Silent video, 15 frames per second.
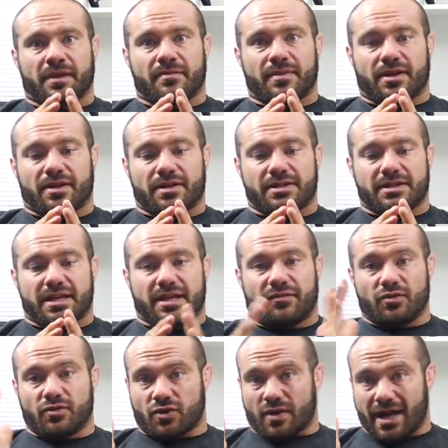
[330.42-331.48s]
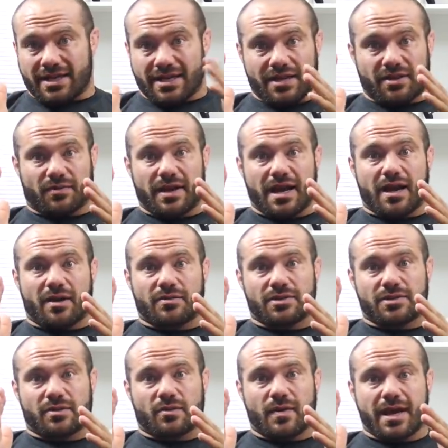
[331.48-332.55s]
Because if you tried to eat three
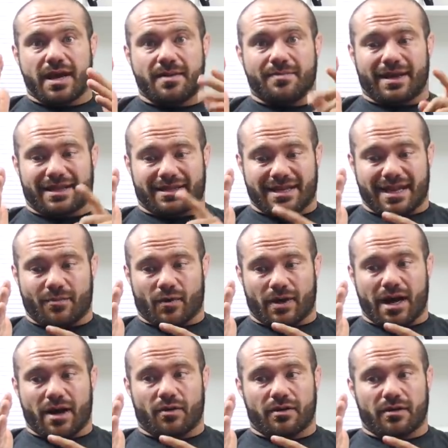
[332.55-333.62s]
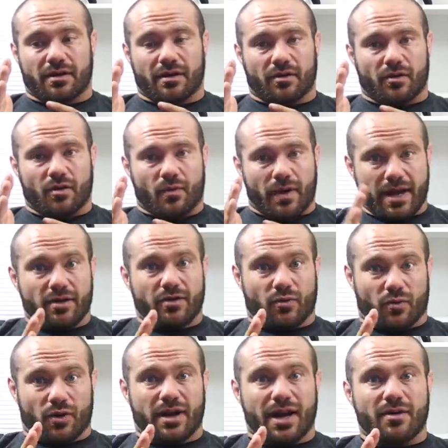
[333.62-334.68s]
hours away, by the time one hour away or the
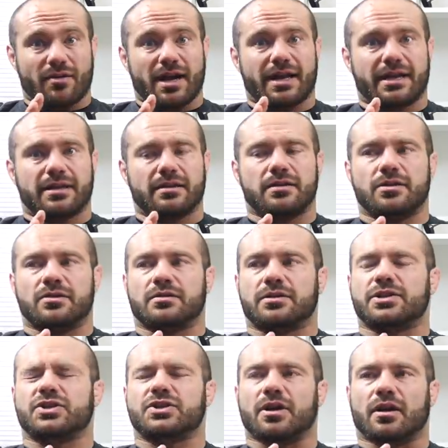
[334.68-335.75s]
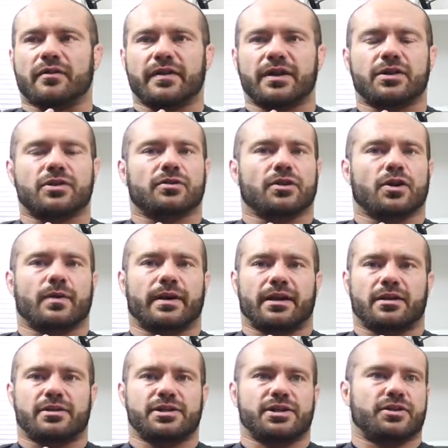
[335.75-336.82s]
workout got in, you're starving and you're low on
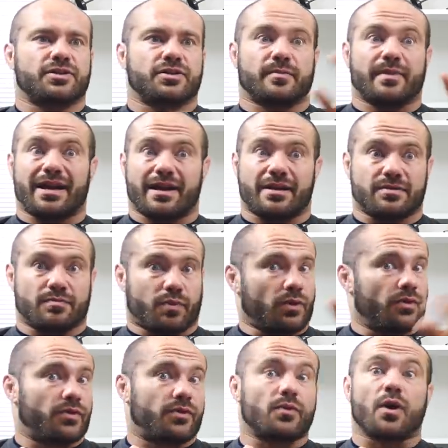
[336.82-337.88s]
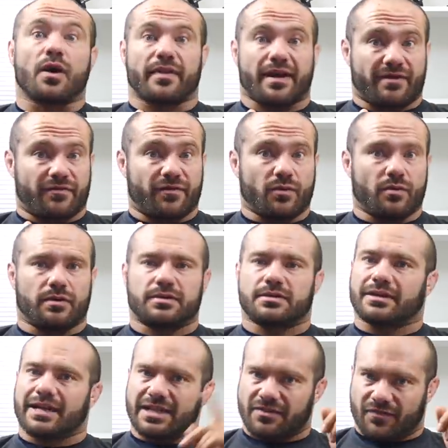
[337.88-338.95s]
energy because your body has burned through all that food. It's
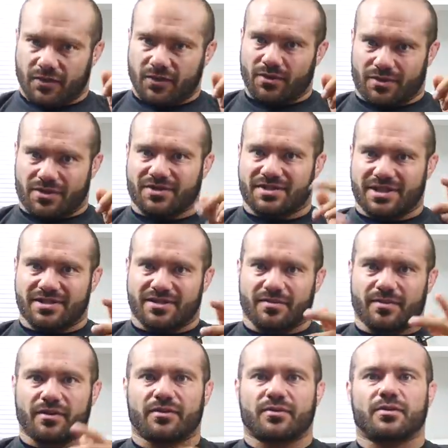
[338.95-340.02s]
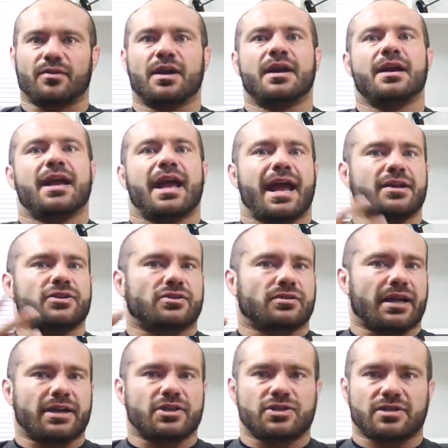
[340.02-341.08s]
less food, it's easier to burn through, and your
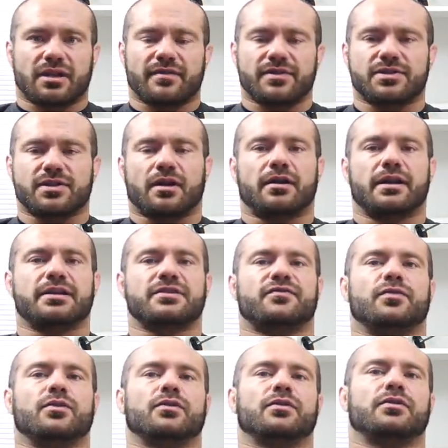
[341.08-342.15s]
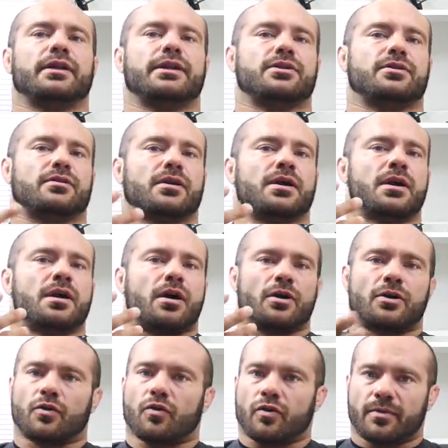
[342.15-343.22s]
glycogen levels aren't as full and your
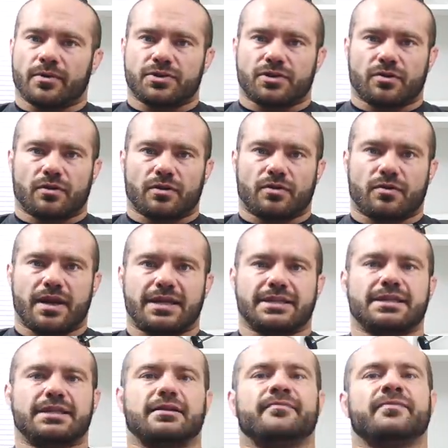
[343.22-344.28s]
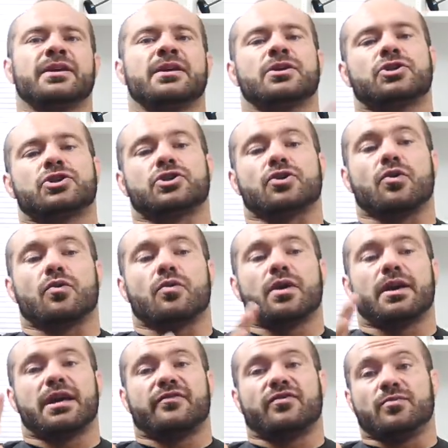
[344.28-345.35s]
hunger hormones are going crazy. So
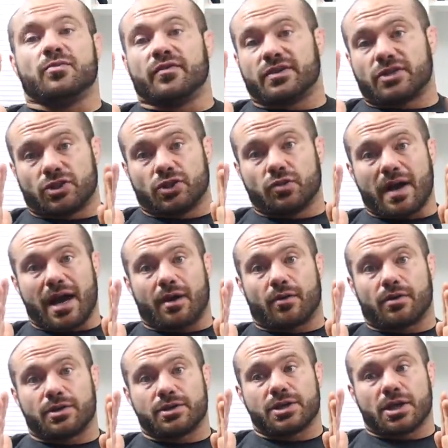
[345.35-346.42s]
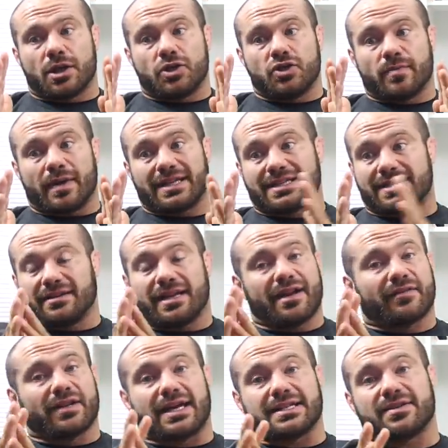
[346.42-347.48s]
if you move it to two hours, you might still
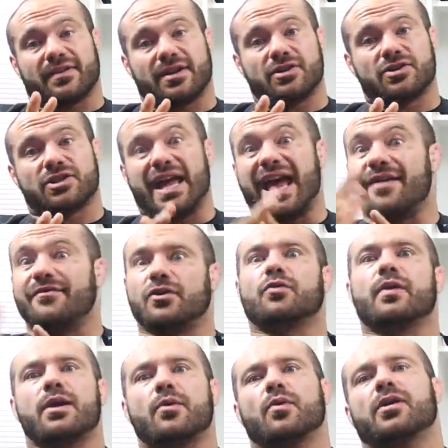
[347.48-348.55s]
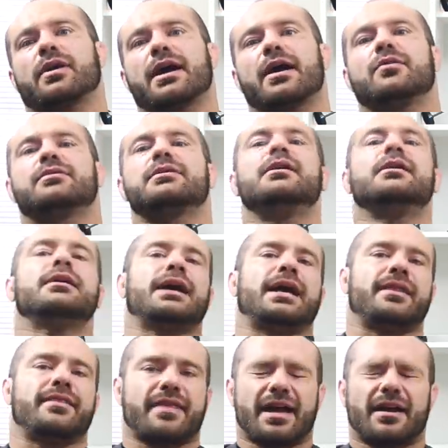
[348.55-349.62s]
have lots of energy, have a great workout,
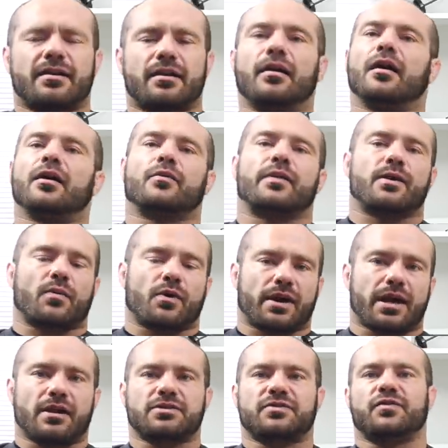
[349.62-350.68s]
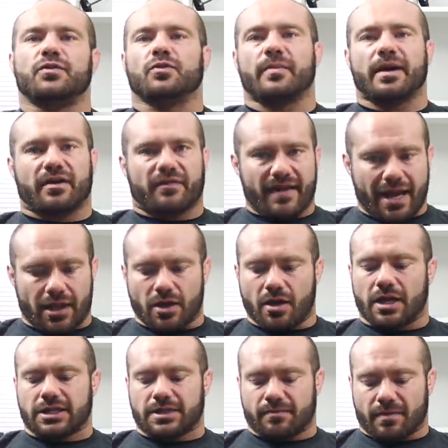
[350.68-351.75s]
and then uh, great workouts fuel better fat
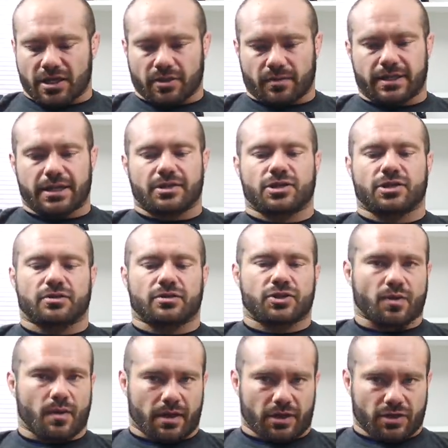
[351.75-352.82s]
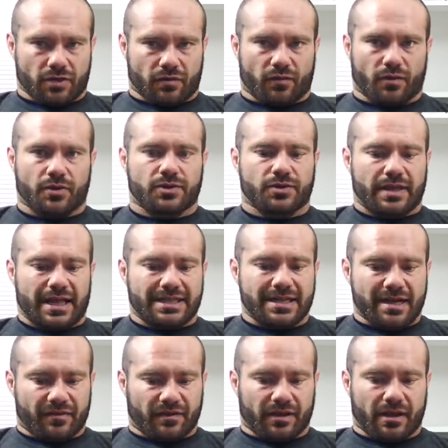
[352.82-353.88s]
loss, muscle retention, so on and so forth. So that's
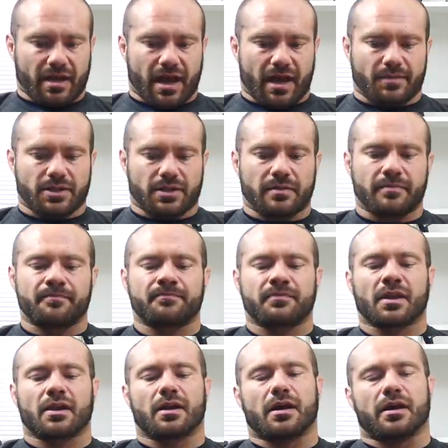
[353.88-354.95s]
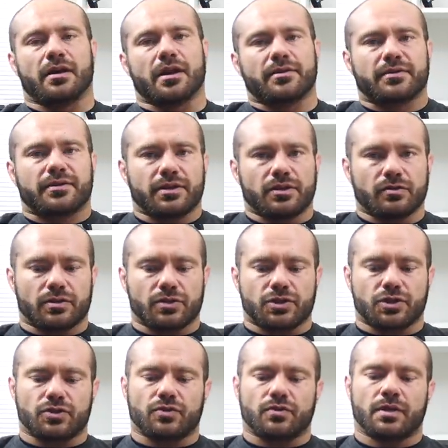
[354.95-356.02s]
definitely an option. Another thing you can
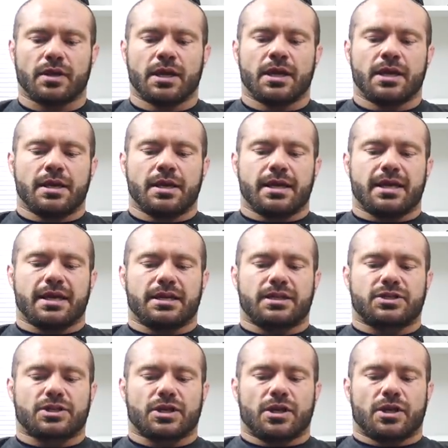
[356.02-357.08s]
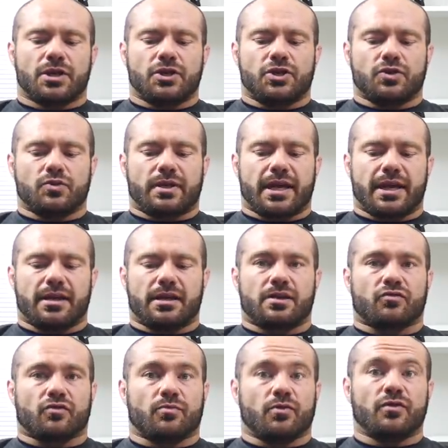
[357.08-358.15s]
do is you can
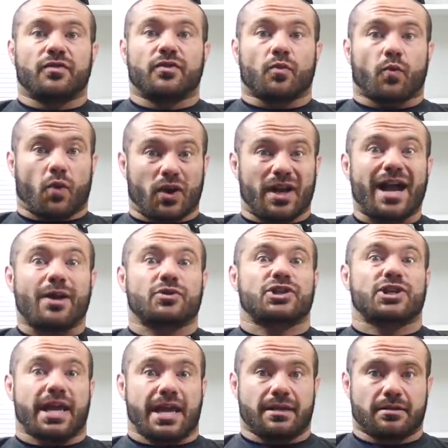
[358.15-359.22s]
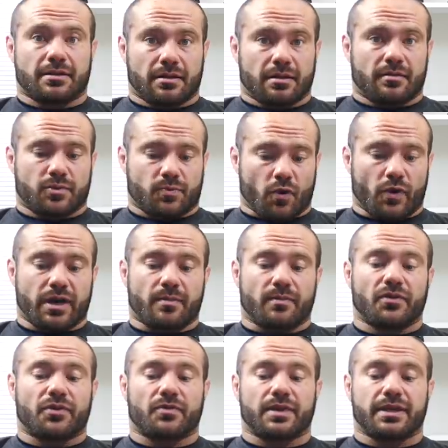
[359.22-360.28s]
remove the workout shake, point
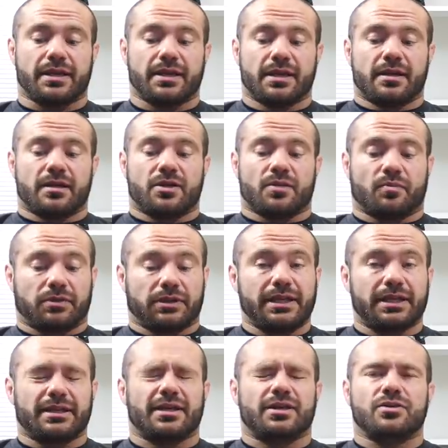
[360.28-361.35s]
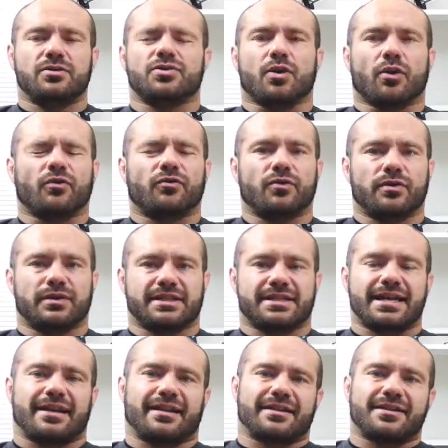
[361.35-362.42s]
number three, completely and use whole food
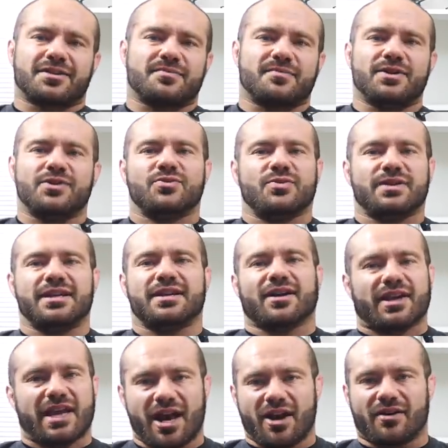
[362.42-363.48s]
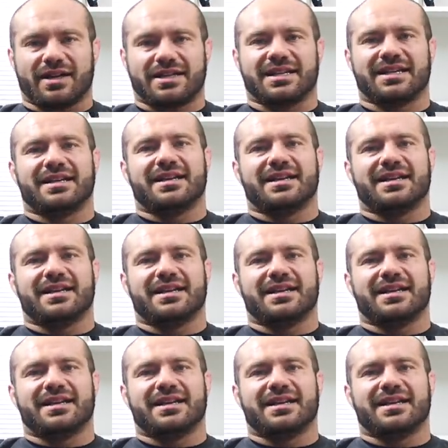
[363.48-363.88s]
instead. Now, that doesn't mean you eat a carrot